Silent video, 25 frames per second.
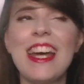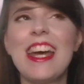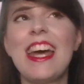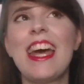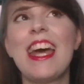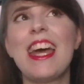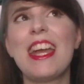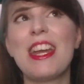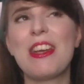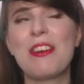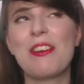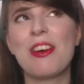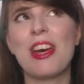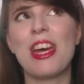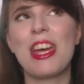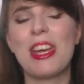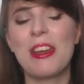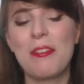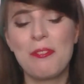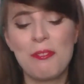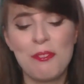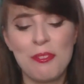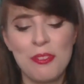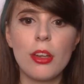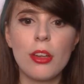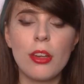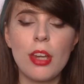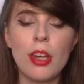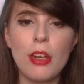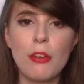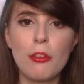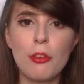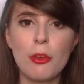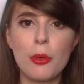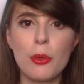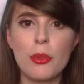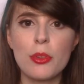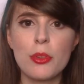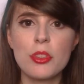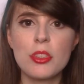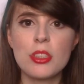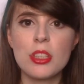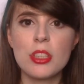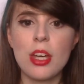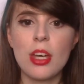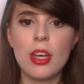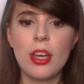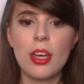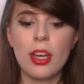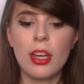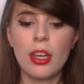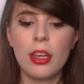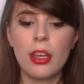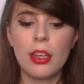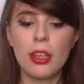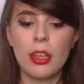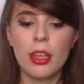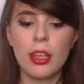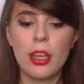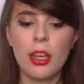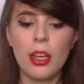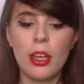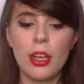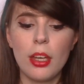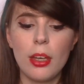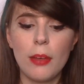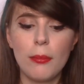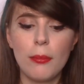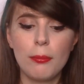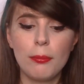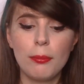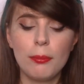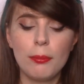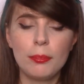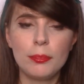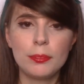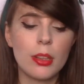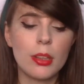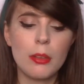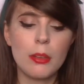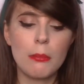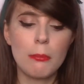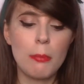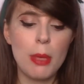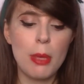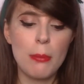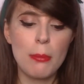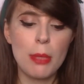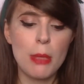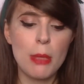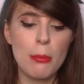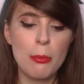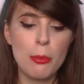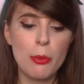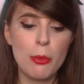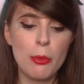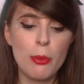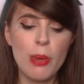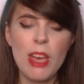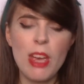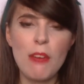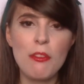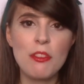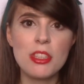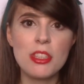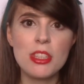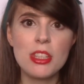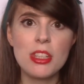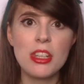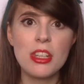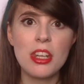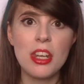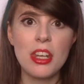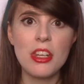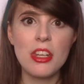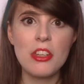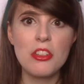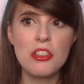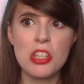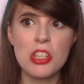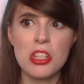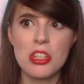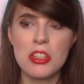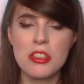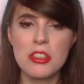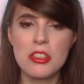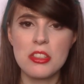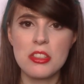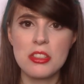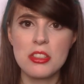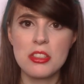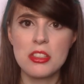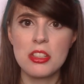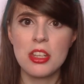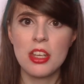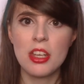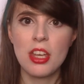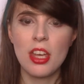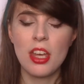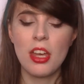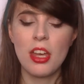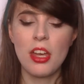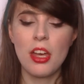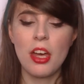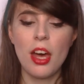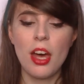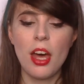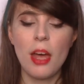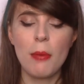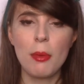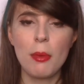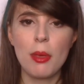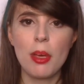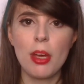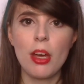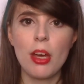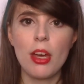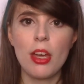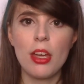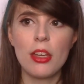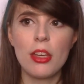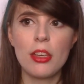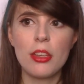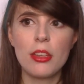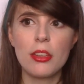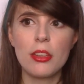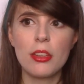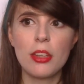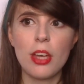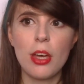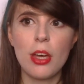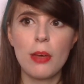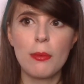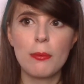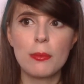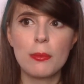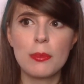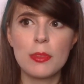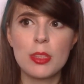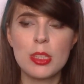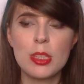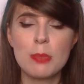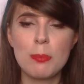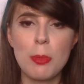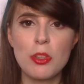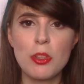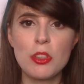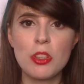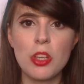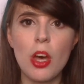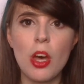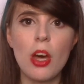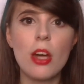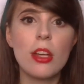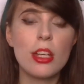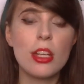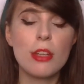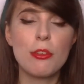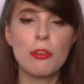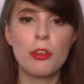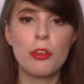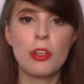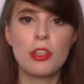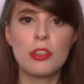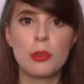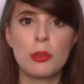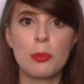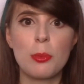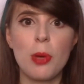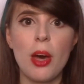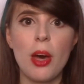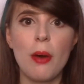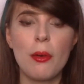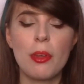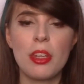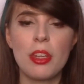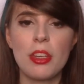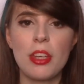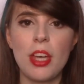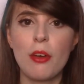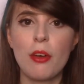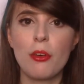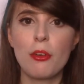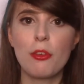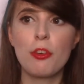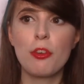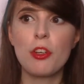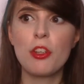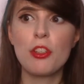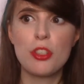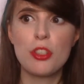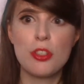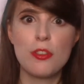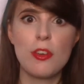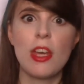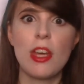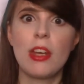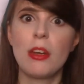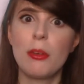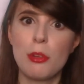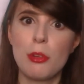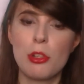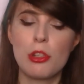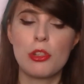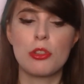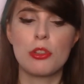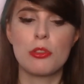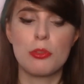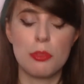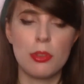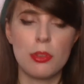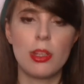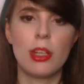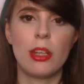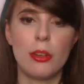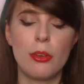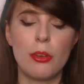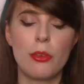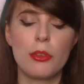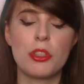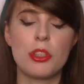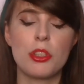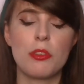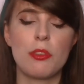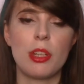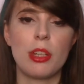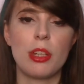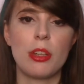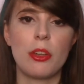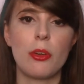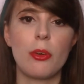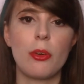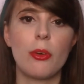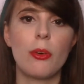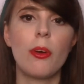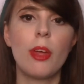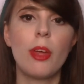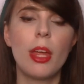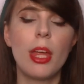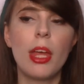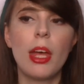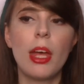Anyway, then of course I met people who I haven't seen in ages. I spoke to Carly for a little while at the YALC Fringe event, which was also really cool.